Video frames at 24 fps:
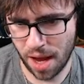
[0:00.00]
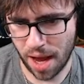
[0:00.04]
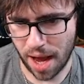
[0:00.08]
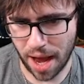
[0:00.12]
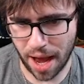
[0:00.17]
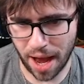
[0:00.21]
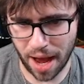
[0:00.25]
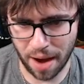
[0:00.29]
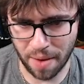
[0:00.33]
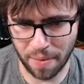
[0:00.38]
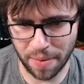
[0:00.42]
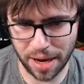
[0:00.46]

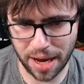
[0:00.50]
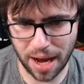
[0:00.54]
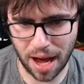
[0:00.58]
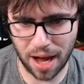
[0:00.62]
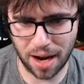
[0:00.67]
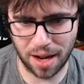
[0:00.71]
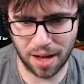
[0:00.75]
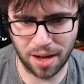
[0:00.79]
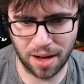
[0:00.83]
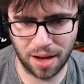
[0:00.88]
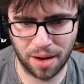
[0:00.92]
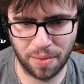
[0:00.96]
And we
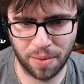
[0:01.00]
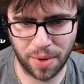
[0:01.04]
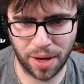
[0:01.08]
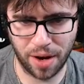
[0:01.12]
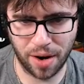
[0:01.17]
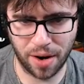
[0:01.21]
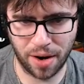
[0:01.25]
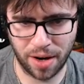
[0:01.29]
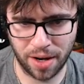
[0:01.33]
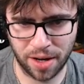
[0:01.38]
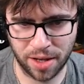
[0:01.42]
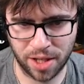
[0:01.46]

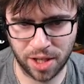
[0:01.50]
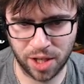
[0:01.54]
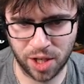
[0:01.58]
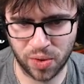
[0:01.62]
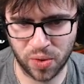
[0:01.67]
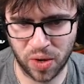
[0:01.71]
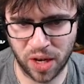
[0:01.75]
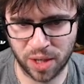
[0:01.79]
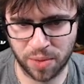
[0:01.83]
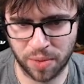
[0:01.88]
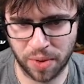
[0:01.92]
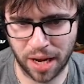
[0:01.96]
are in a
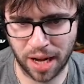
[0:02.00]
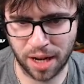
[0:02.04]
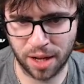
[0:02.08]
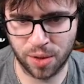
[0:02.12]
situation where we got a